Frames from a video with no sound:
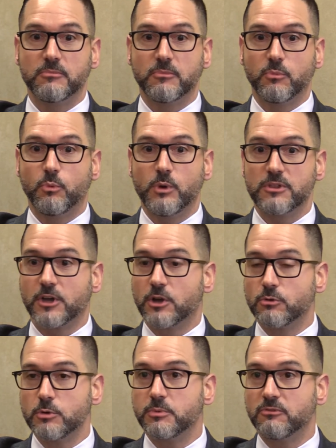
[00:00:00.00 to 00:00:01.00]
with a
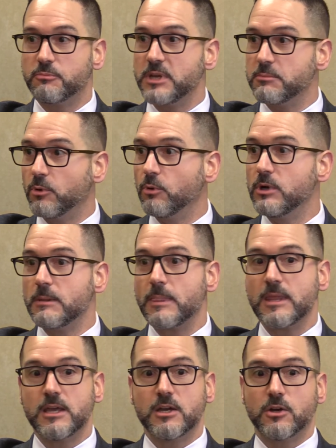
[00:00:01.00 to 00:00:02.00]
group of people
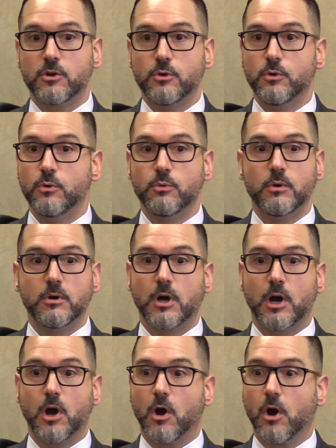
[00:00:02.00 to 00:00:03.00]
who
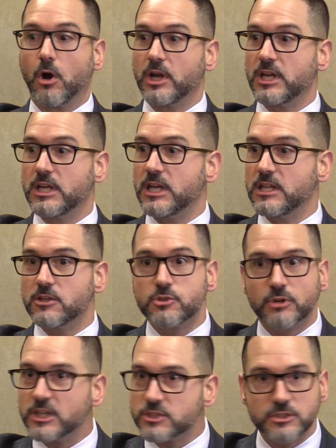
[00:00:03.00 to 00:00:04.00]
are in the
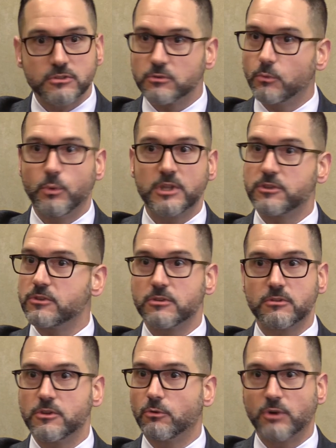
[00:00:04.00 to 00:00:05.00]
trenches with
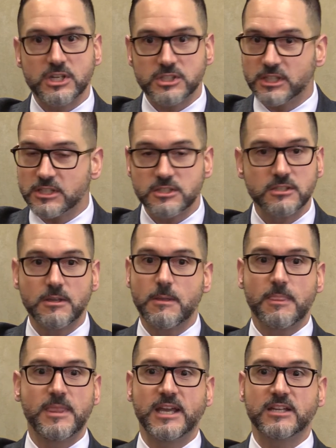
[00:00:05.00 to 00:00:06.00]
the residents.
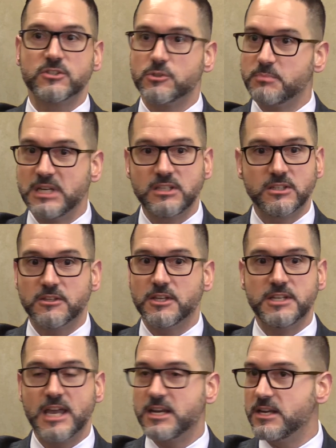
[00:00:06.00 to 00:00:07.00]
They can speak to the
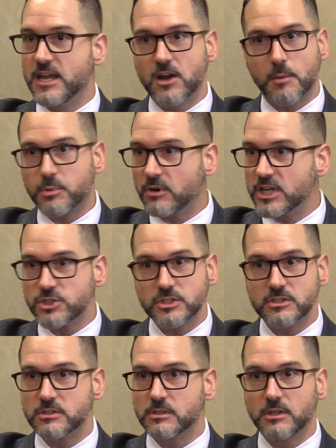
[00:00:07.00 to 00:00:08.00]
day-to-day
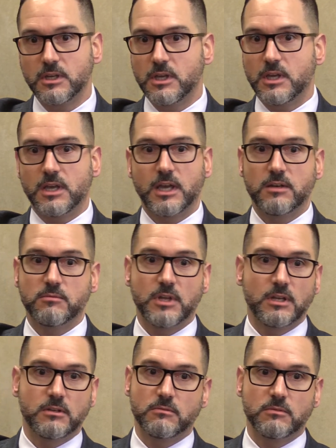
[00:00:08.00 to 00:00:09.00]
operations.
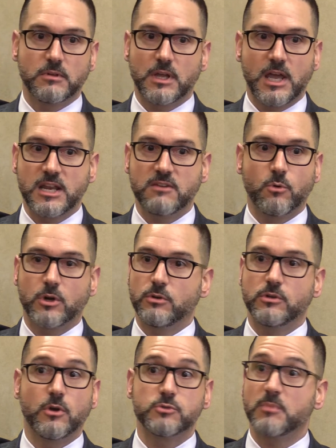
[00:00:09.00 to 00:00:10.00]
And anyone who
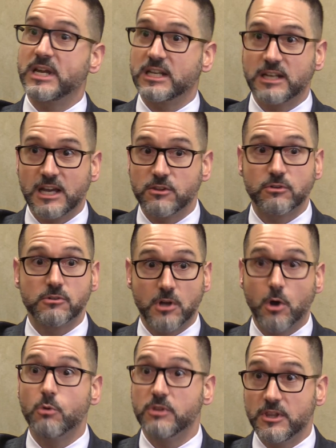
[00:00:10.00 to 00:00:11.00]
knows Mike and Heather
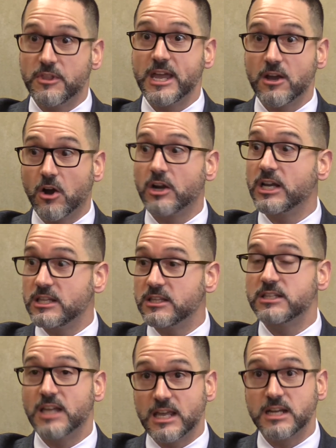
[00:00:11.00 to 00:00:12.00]
know that they are in the
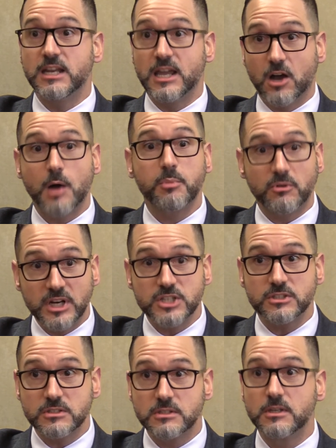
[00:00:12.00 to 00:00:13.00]
day-to-day
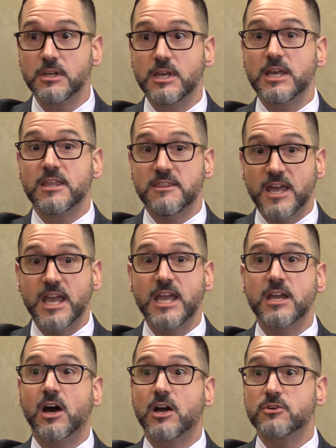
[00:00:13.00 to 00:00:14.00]
operations.
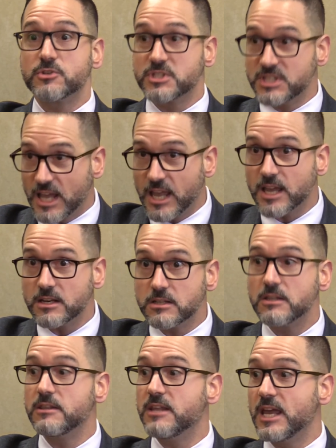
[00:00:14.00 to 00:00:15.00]
They understand.
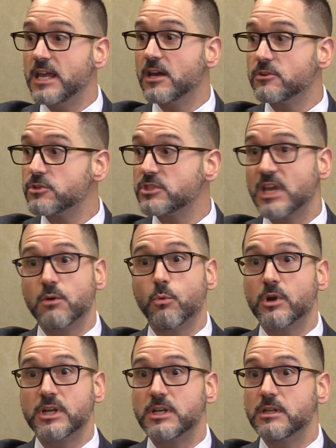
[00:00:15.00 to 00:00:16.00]
They understand
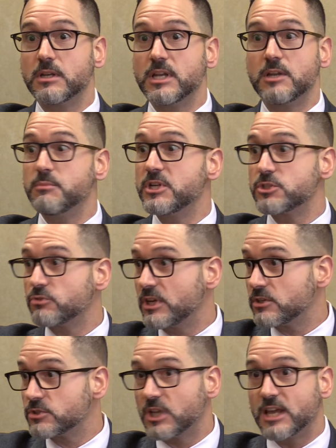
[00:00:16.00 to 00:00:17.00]
what an
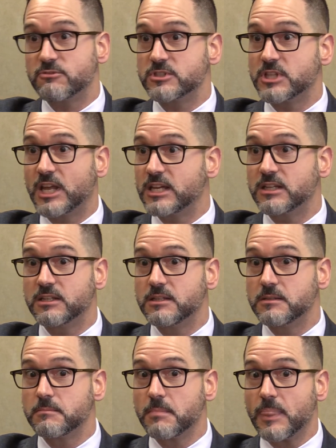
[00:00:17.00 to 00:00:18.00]
administrator's life is like,
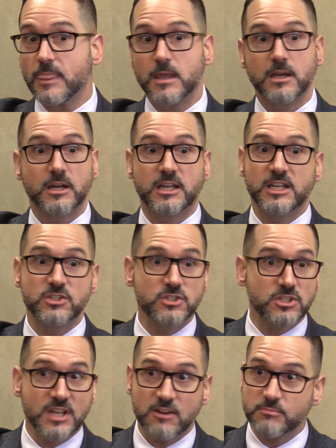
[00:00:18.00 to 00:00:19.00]
kitchen
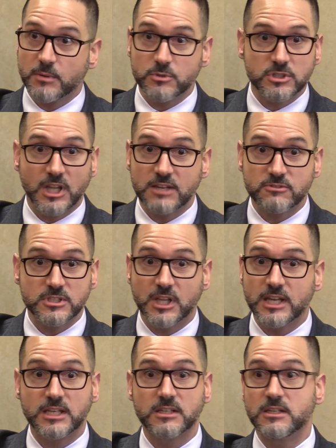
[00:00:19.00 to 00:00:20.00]
staff member's life is
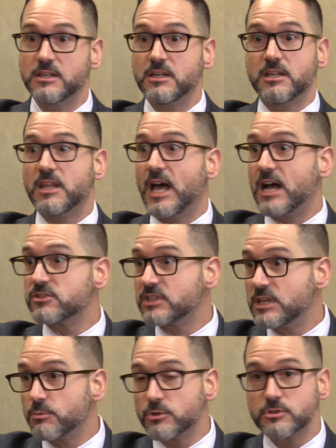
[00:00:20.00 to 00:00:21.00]
like,
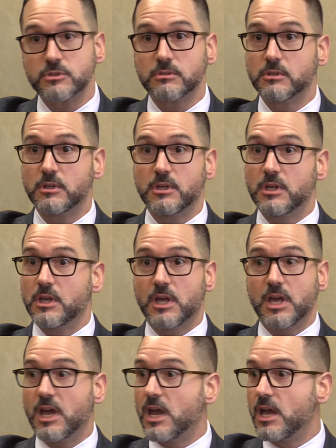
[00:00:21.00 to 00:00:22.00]
housekeepers,
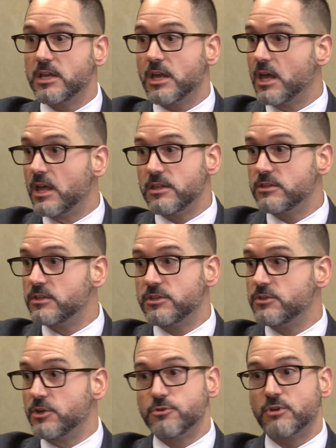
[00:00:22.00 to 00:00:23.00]

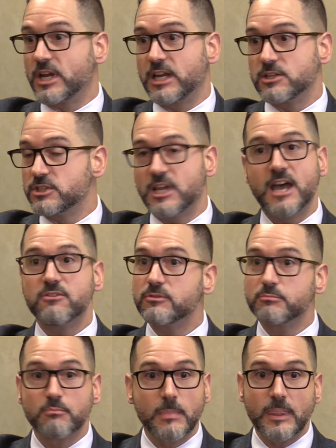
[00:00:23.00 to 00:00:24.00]
the direct care staff,
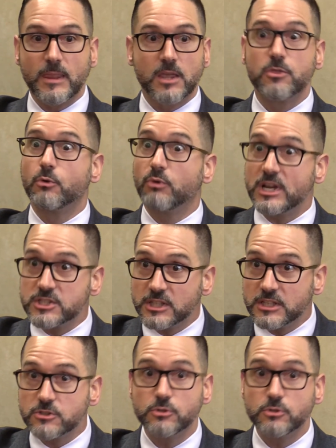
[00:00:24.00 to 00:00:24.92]
the residents